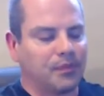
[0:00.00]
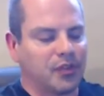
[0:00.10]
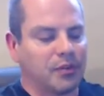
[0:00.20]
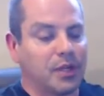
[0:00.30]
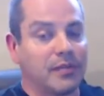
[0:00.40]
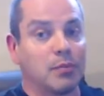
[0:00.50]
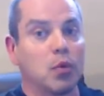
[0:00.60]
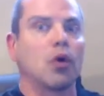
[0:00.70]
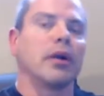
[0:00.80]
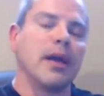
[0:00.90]
So even
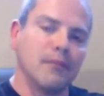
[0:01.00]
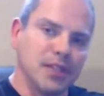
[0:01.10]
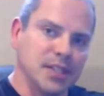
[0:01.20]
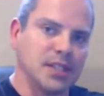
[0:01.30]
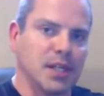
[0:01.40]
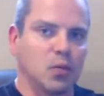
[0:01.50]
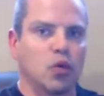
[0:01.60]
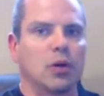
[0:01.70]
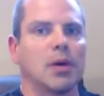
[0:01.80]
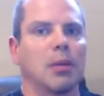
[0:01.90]
more emphasis on
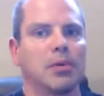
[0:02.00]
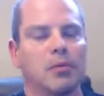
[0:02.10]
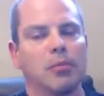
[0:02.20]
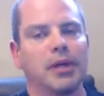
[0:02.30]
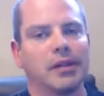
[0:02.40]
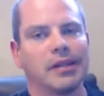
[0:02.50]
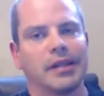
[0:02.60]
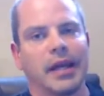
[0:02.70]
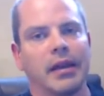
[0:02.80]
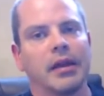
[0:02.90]
warm up and mobility and
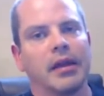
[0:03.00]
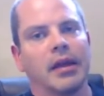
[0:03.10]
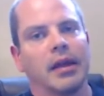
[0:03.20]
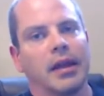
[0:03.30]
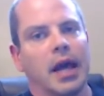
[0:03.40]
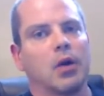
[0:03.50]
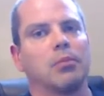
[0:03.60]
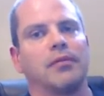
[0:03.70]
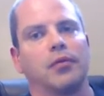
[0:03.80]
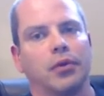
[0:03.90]
that. Now in
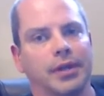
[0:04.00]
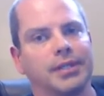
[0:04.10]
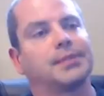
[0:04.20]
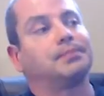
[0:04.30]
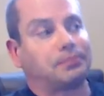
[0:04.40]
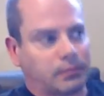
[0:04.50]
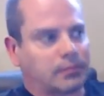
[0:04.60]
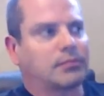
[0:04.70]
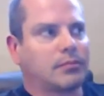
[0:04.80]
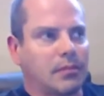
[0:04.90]
my 40s,
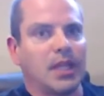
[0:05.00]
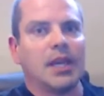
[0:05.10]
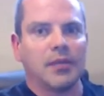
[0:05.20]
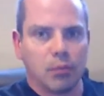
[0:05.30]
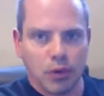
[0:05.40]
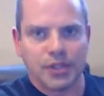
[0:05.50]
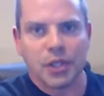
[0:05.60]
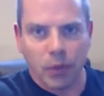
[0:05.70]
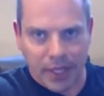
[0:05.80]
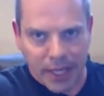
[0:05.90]
even more
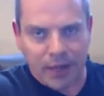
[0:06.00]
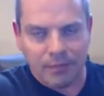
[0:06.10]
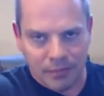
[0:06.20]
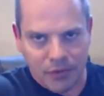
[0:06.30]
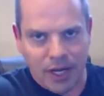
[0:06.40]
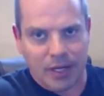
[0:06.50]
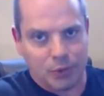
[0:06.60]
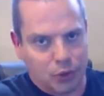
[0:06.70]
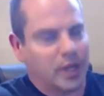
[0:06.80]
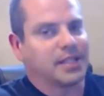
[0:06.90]
so again, right? And I'm
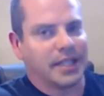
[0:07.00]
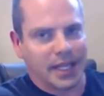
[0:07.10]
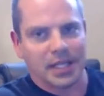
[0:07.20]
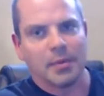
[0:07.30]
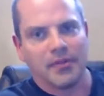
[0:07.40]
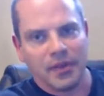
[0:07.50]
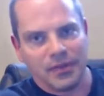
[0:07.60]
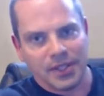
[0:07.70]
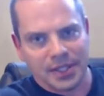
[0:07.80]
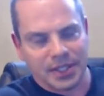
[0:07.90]
sure as I get into my
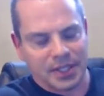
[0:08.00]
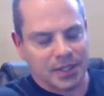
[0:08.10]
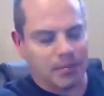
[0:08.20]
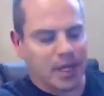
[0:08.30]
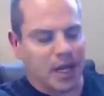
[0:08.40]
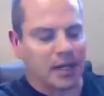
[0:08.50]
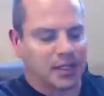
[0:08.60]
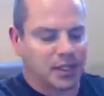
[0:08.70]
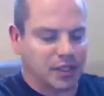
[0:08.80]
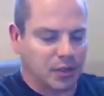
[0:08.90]
50s, 60s, and beyond,
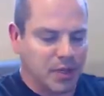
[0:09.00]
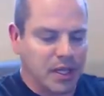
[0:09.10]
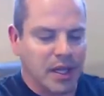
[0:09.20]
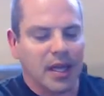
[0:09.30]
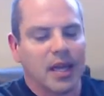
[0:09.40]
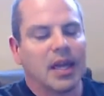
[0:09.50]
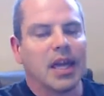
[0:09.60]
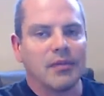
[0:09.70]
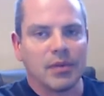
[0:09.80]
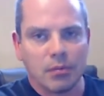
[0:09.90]
it's just going to be
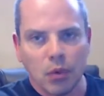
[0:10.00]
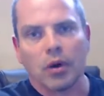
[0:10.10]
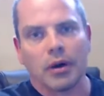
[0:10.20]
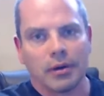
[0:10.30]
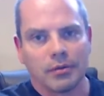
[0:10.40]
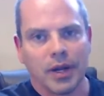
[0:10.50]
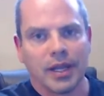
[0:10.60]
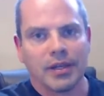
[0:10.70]
even more, right?